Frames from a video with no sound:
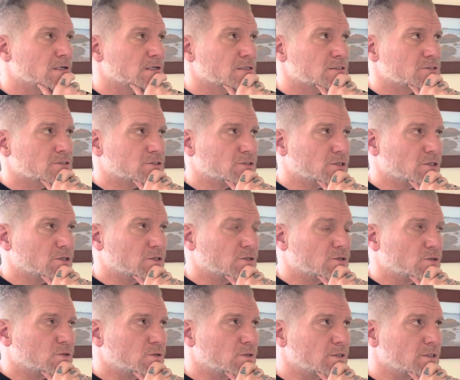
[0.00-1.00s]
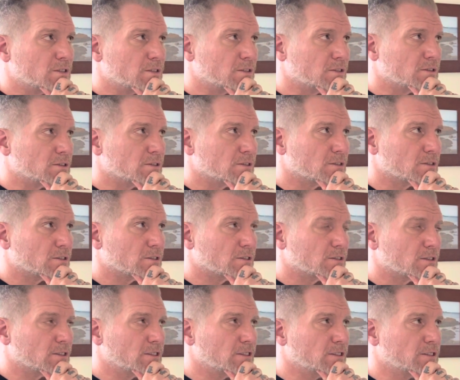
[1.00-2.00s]
So
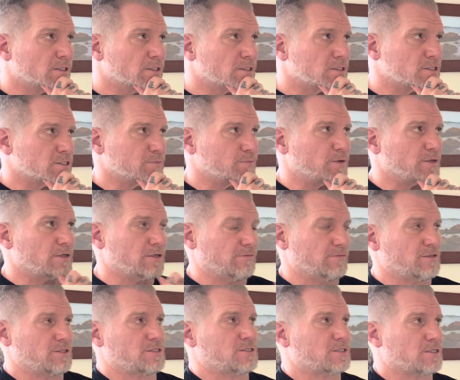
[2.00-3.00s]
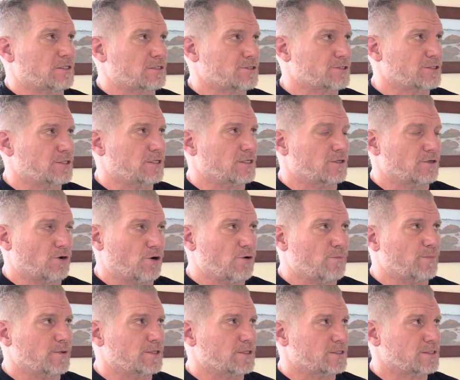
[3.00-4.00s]
in the spirit of discussion and
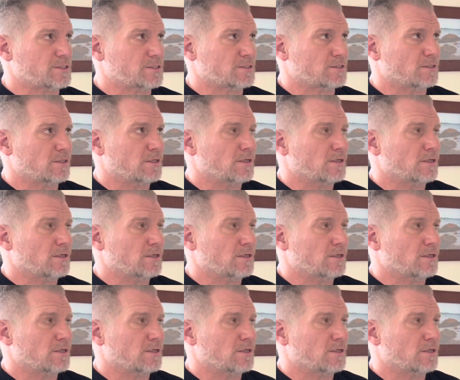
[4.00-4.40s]
openness